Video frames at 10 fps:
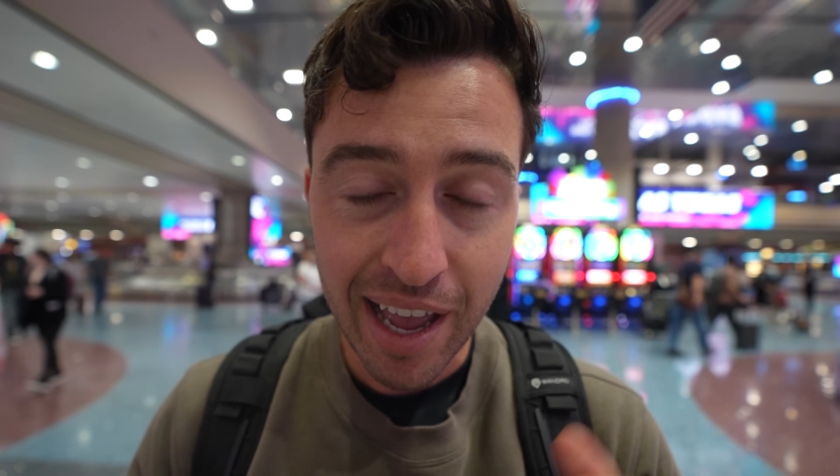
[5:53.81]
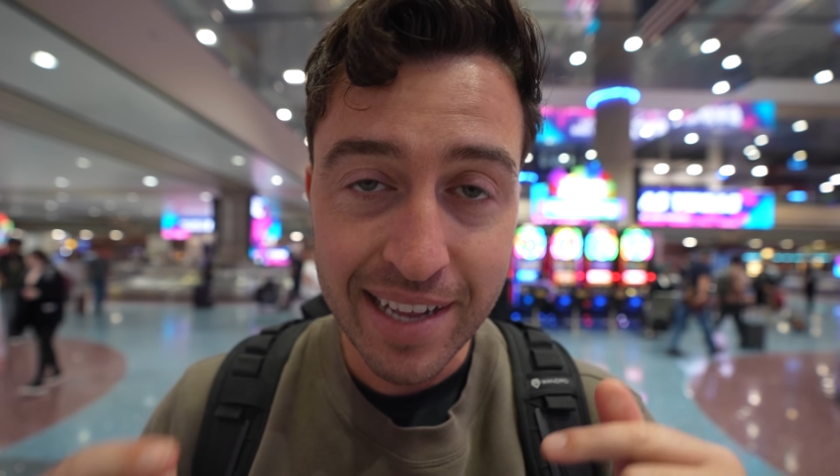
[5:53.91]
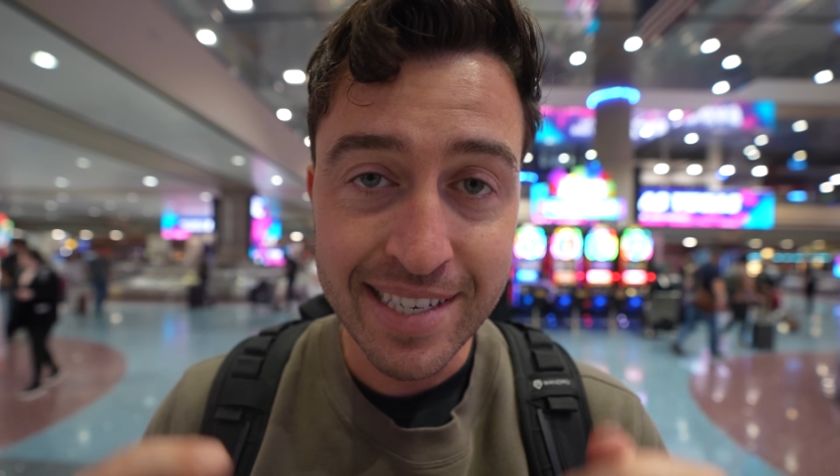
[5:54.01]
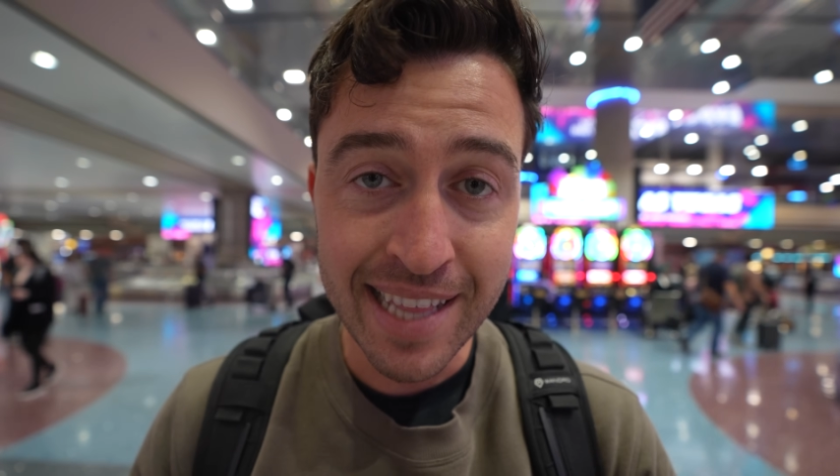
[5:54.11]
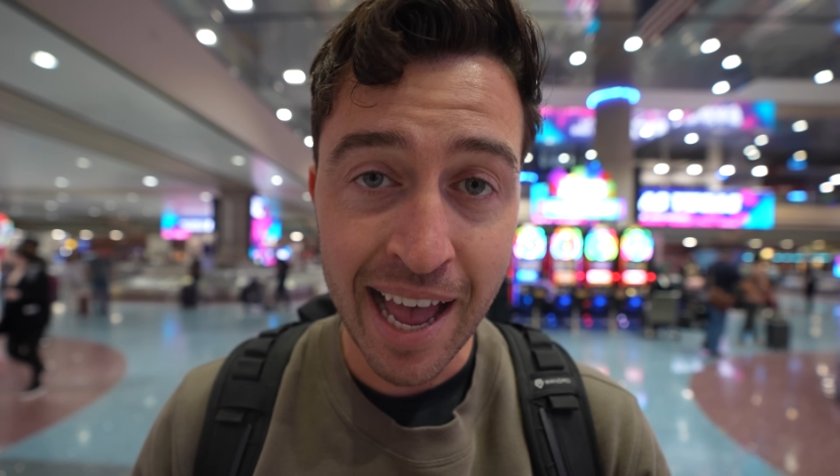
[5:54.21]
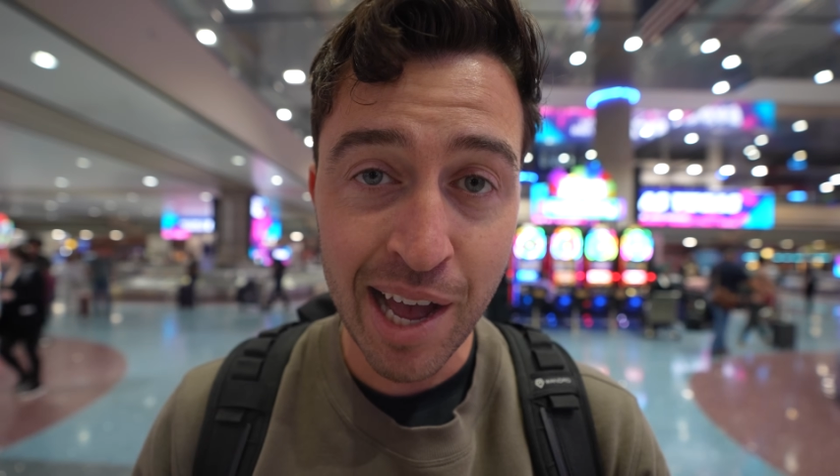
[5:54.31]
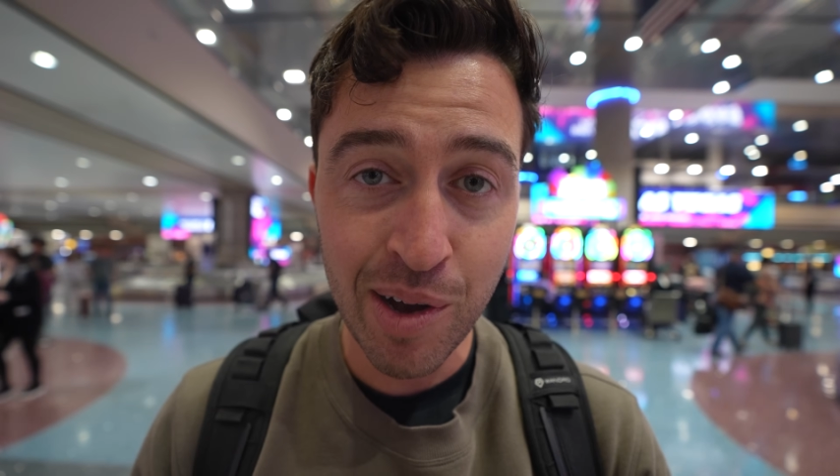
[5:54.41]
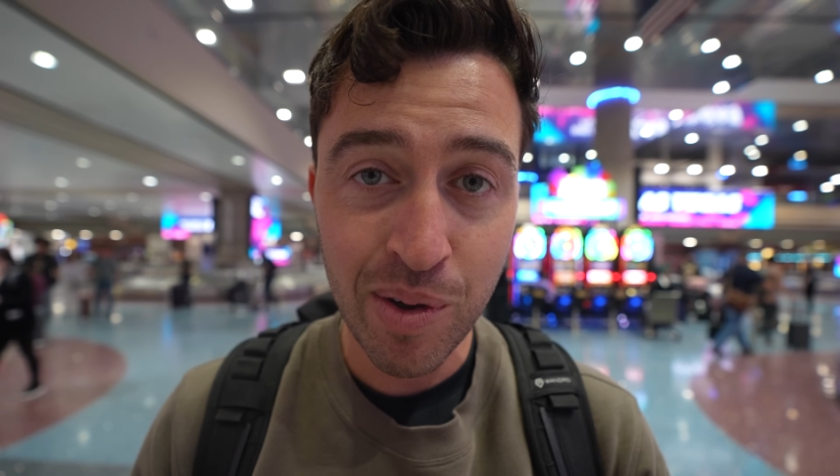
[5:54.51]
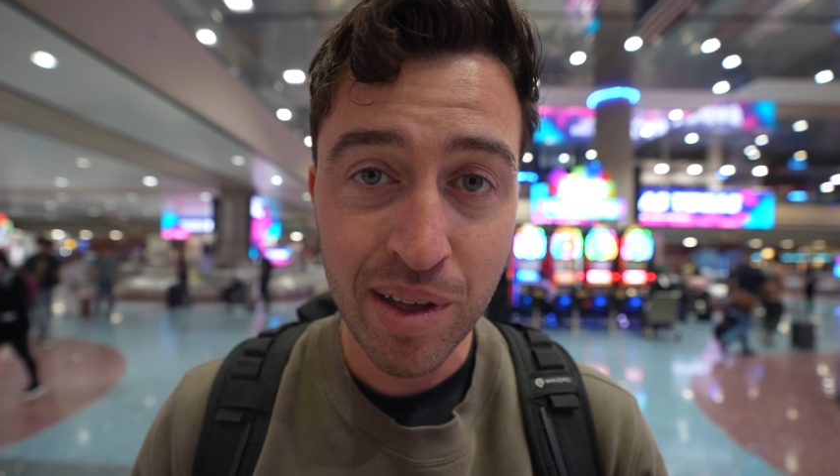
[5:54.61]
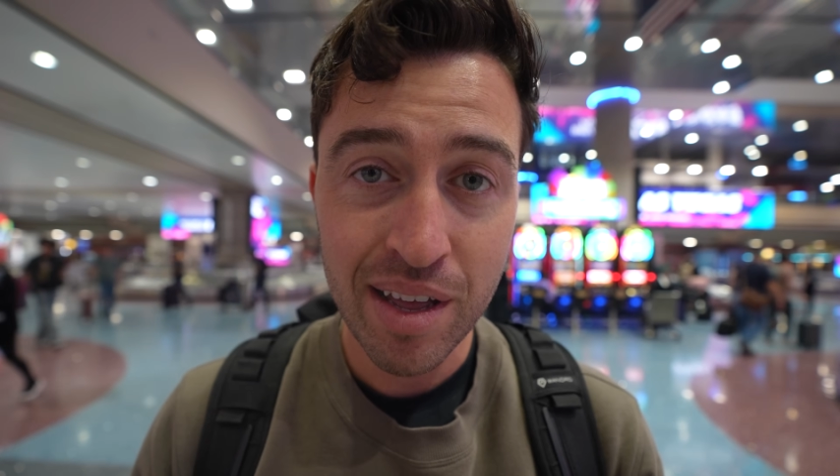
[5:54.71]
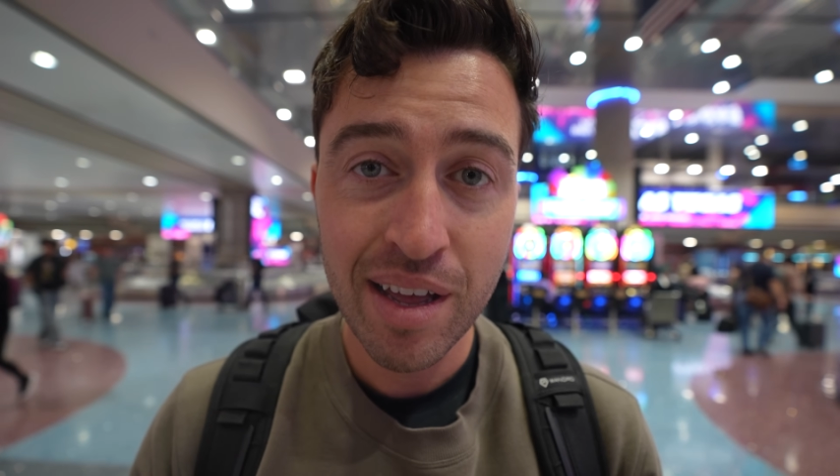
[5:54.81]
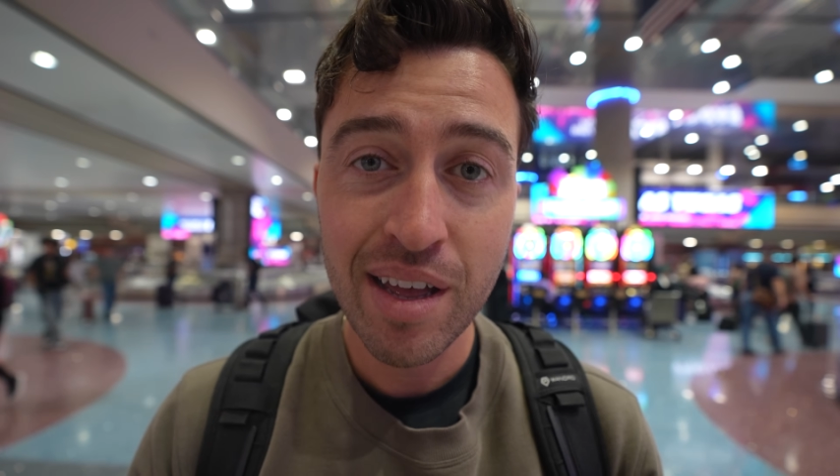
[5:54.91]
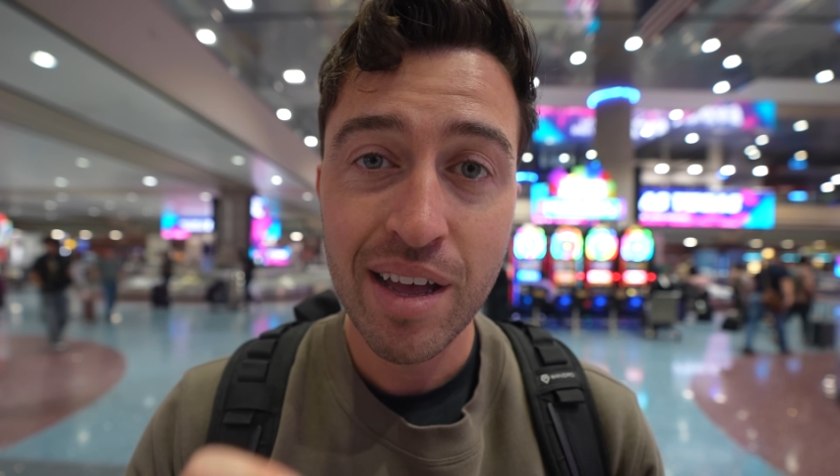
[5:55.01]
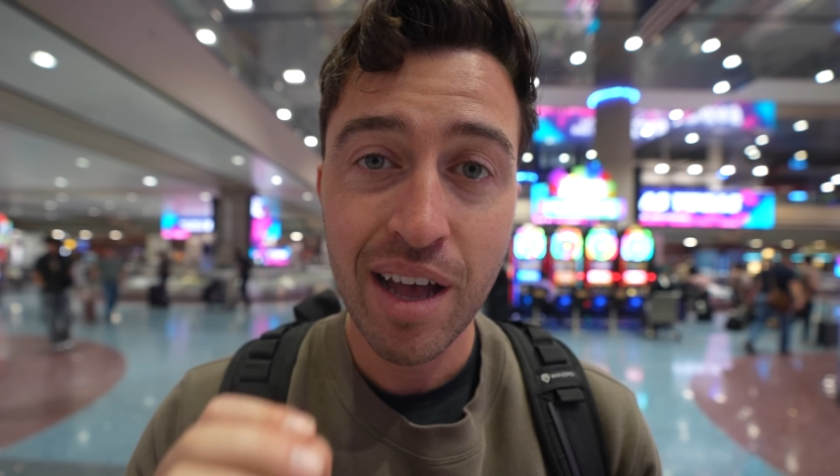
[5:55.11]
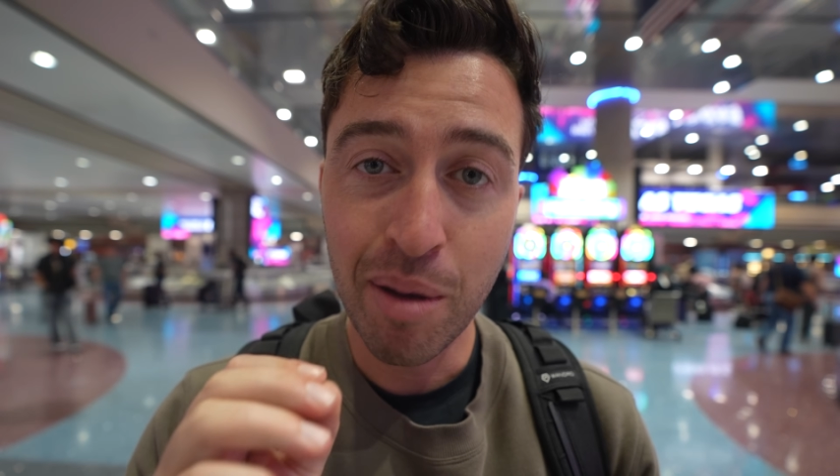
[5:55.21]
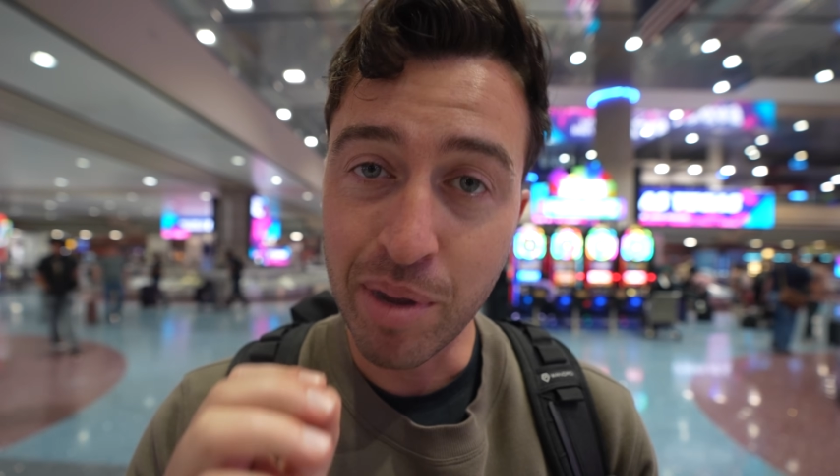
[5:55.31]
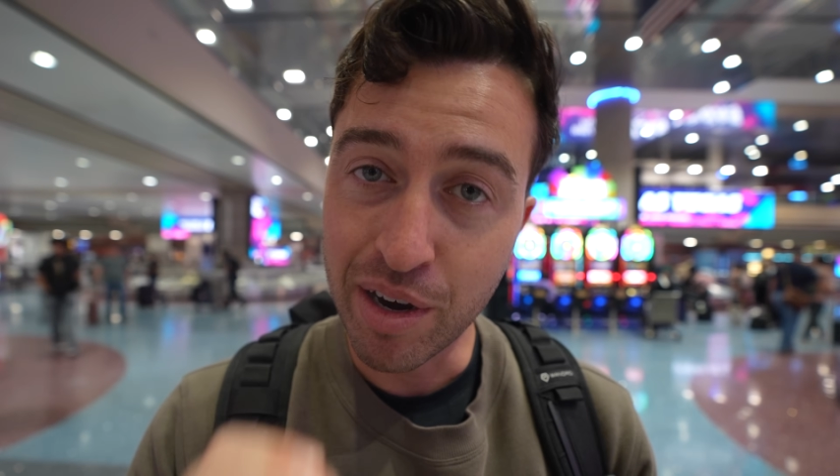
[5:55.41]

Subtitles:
And now, I'm